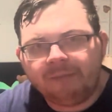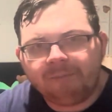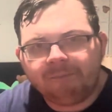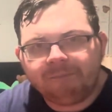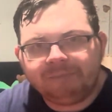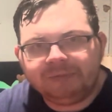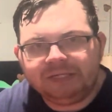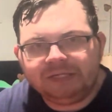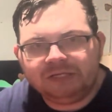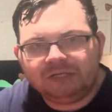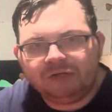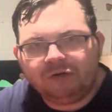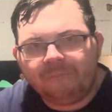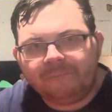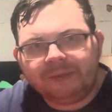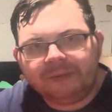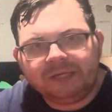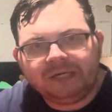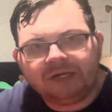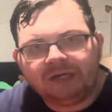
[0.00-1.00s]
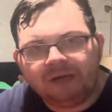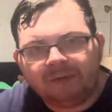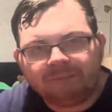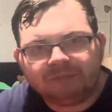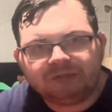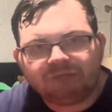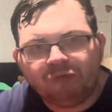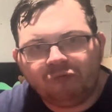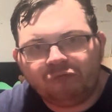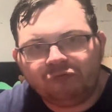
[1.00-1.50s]
be a little bit
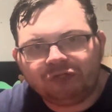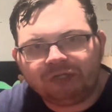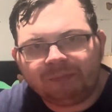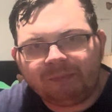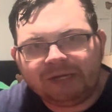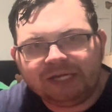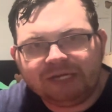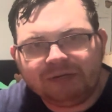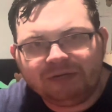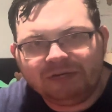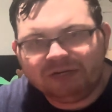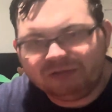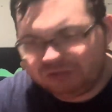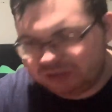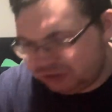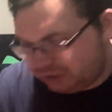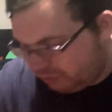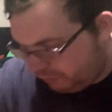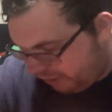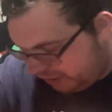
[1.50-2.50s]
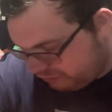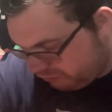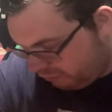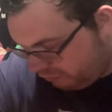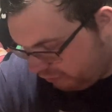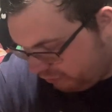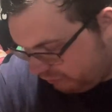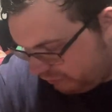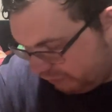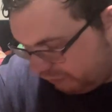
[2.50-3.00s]
smoother than my Helios, so I
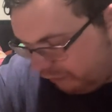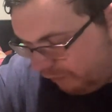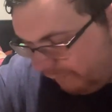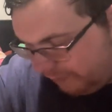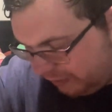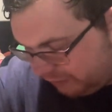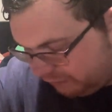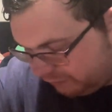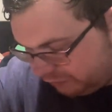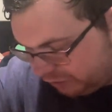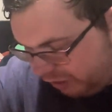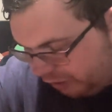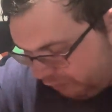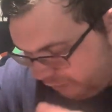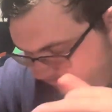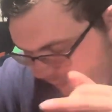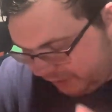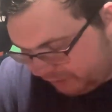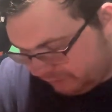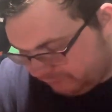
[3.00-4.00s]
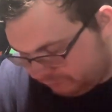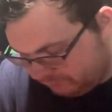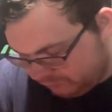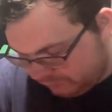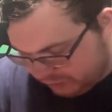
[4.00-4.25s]
drew it with a little bit of a taller pen.